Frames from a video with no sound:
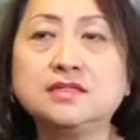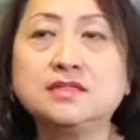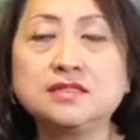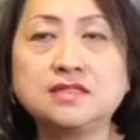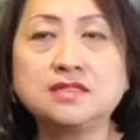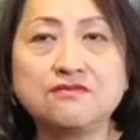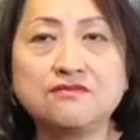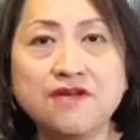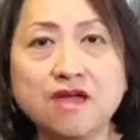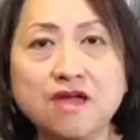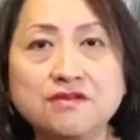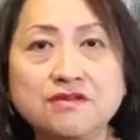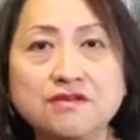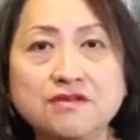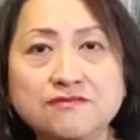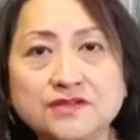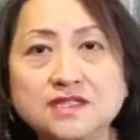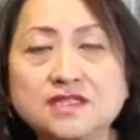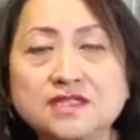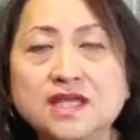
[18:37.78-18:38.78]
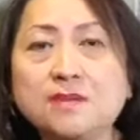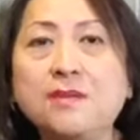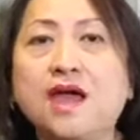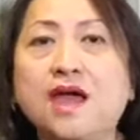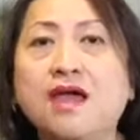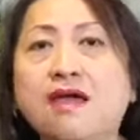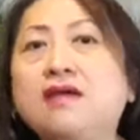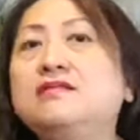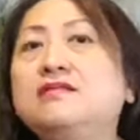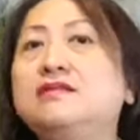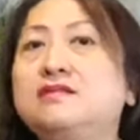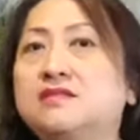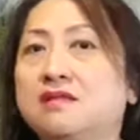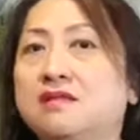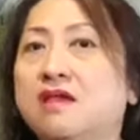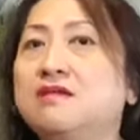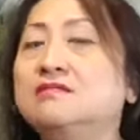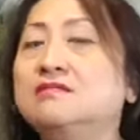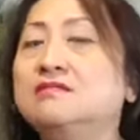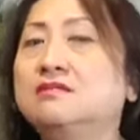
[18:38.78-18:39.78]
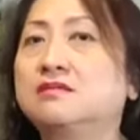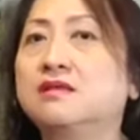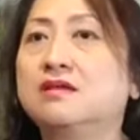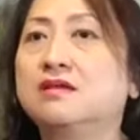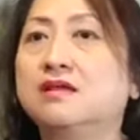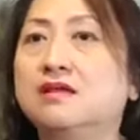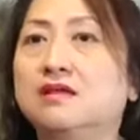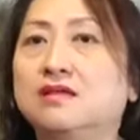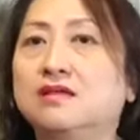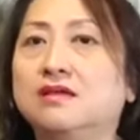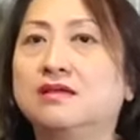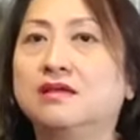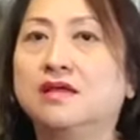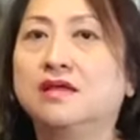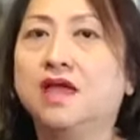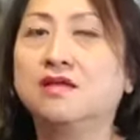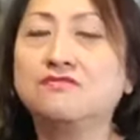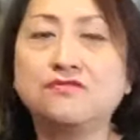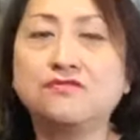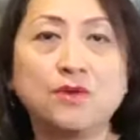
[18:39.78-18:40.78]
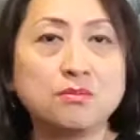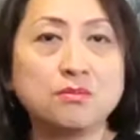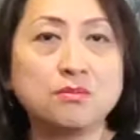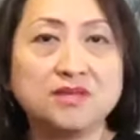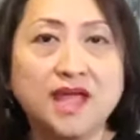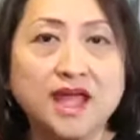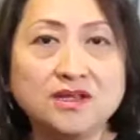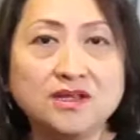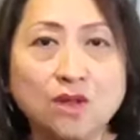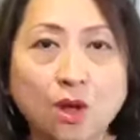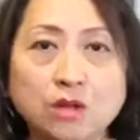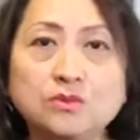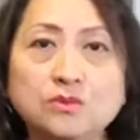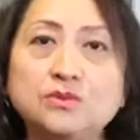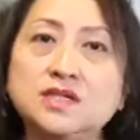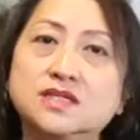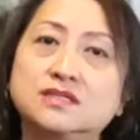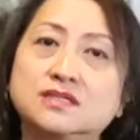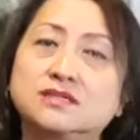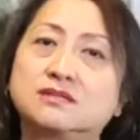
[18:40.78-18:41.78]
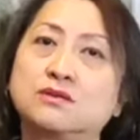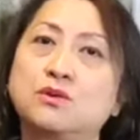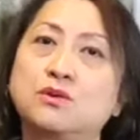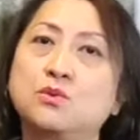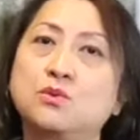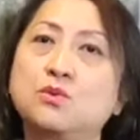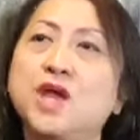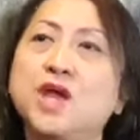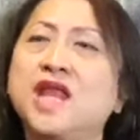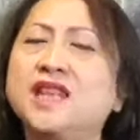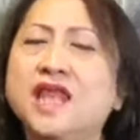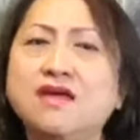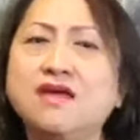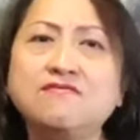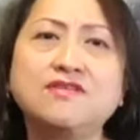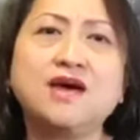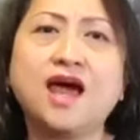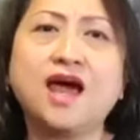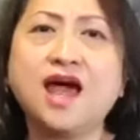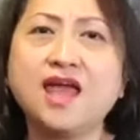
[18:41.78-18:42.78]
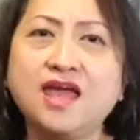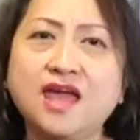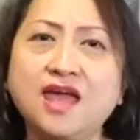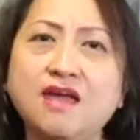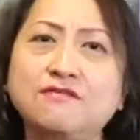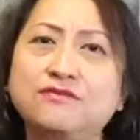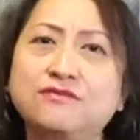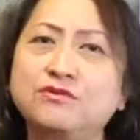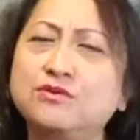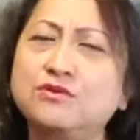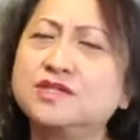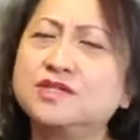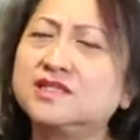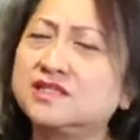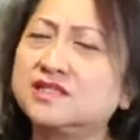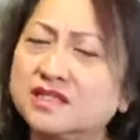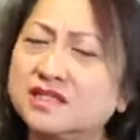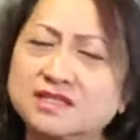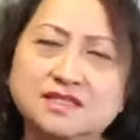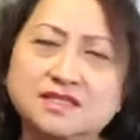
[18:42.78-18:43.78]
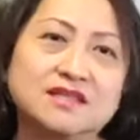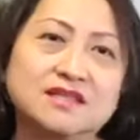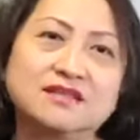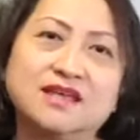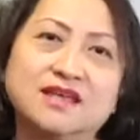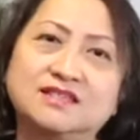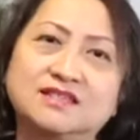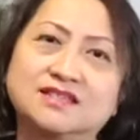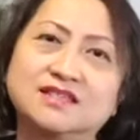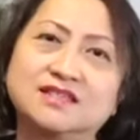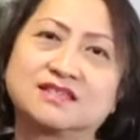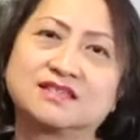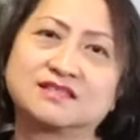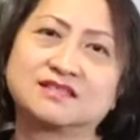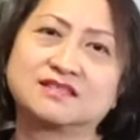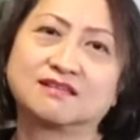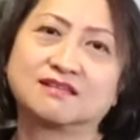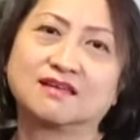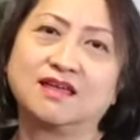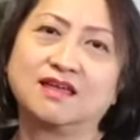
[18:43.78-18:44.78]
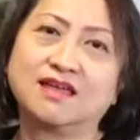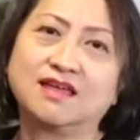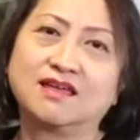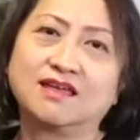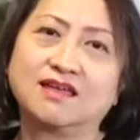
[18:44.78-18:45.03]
This is the very first time I had this case. And from then onwards, whenever I have resistant cases,